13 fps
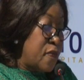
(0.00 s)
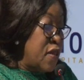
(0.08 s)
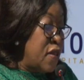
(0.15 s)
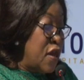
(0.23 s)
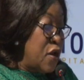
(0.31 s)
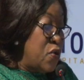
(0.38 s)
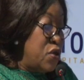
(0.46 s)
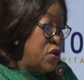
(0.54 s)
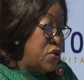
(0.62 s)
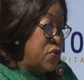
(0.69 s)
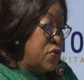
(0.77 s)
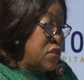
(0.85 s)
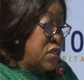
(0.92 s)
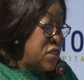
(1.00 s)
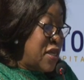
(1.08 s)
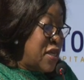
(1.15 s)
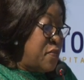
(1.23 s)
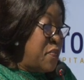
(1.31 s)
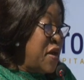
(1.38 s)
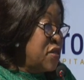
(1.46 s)
The good news is
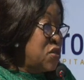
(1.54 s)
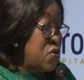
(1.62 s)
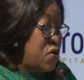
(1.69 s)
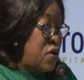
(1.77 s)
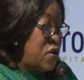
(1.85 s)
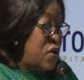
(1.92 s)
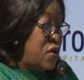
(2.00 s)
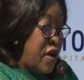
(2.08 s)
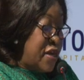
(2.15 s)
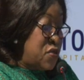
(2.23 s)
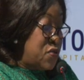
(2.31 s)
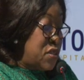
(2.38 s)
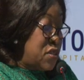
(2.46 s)
that based on advice